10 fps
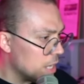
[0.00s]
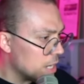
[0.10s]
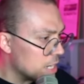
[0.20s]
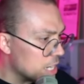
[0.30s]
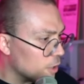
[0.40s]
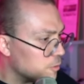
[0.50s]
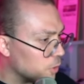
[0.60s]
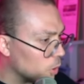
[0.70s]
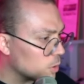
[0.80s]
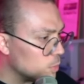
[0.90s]

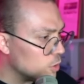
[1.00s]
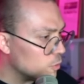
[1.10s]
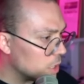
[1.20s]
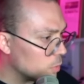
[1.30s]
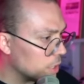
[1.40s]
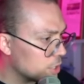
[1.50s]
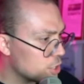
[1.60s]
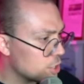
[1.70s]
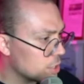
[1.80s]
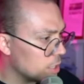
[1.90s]
neo-folk movement,
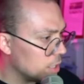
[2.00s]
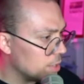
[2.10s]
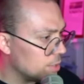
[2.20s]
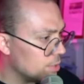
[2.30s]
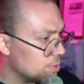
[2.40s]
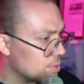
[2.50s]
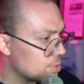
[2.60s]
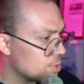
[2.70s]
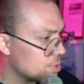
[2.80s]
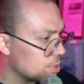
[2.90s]
which
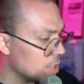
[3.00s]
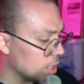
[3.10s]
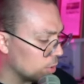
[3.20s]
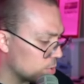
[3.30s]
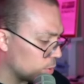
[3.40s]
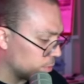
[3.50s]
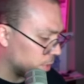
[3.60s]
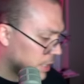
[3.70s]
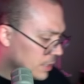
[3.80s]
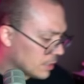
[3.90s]
is, you know, sort of
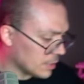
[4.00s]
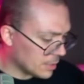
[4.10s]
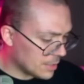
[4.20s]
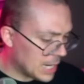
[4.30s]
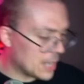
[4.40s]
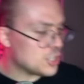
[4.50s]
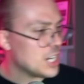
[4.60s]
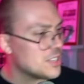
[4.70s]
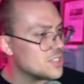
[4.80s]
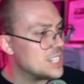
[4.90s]
like not
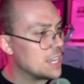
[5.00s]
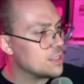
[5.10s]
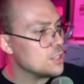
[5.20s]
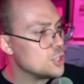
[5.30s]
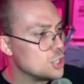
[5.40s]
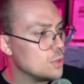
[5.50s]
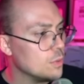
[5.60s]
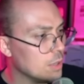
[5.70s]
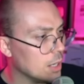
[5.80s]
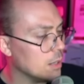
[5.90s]
just Death in
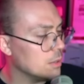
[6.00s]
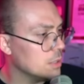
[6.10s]
June though.